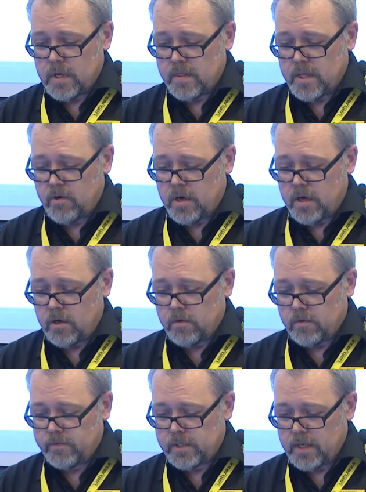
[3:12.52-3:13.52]
There are
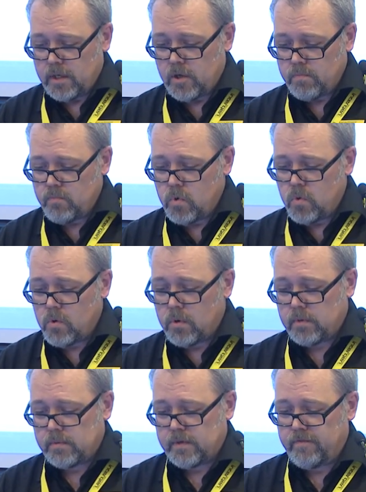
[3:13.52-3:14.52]
obviously a lot
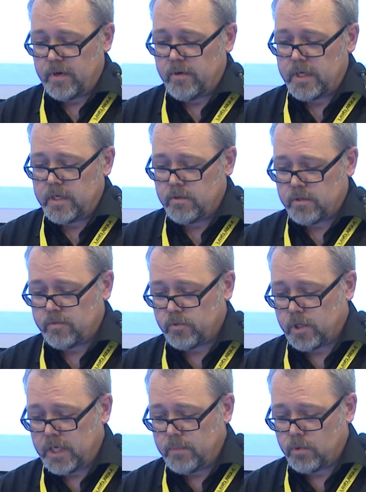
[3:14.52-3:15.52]
more very useful
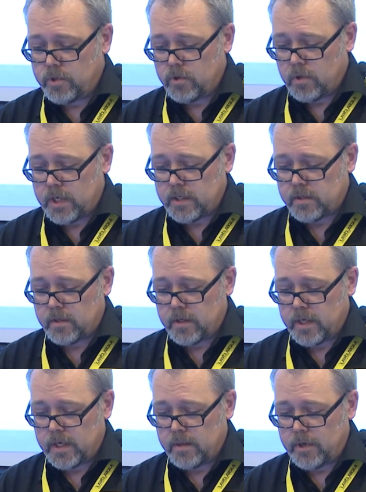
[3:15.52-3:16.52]
keyboard shortcuts.
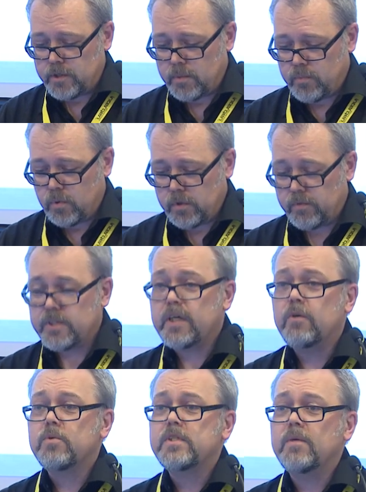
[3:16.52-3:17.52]
The most important of which I
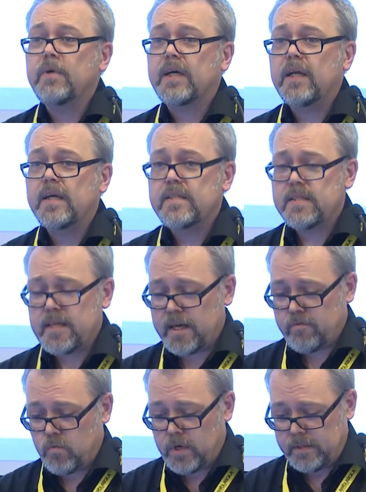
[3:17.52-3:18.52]
always tell my clients is
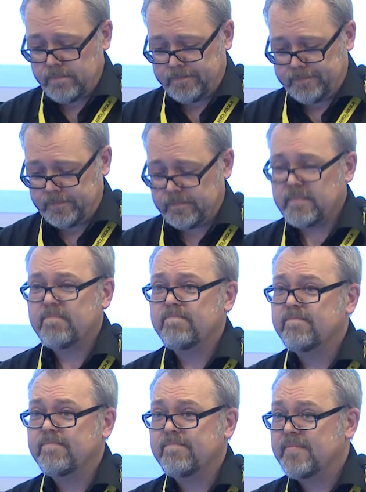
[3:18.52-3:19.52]
F1.
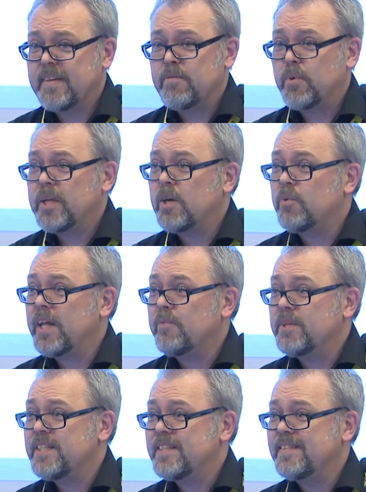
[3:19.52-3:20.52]
Everybody know what that
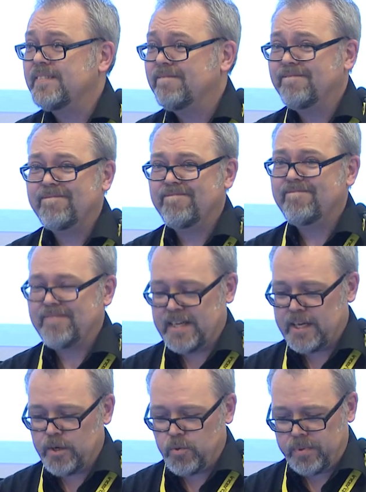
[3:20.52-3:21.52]
one is?
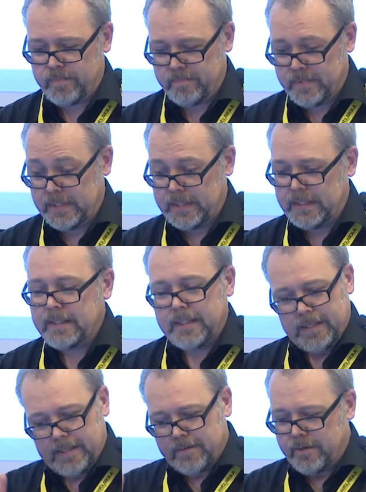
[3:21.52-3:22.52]
Help.
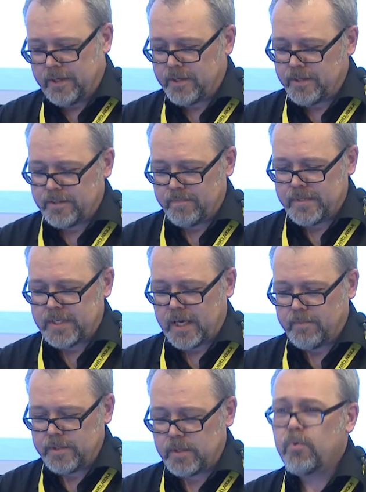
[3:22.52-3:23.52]
Very good.
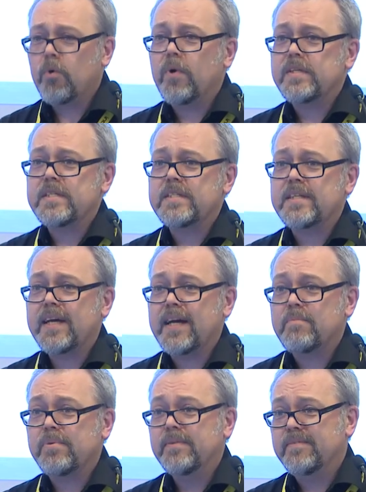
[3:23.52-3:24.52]
Second most important one is
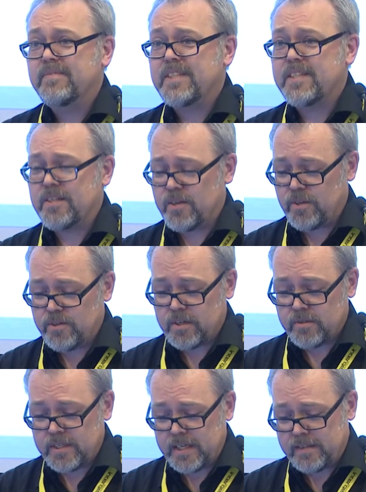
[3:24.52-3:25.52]
Escape, which is the
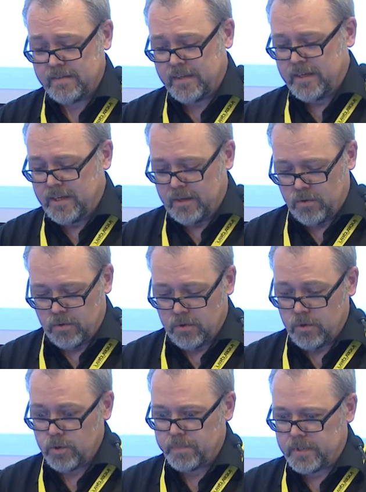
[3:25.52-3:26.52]
Control Z, or
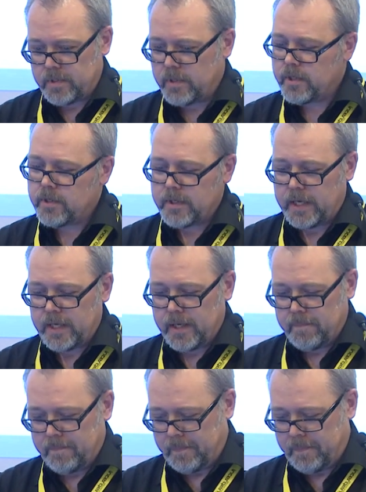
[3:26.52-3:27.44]
Oops key.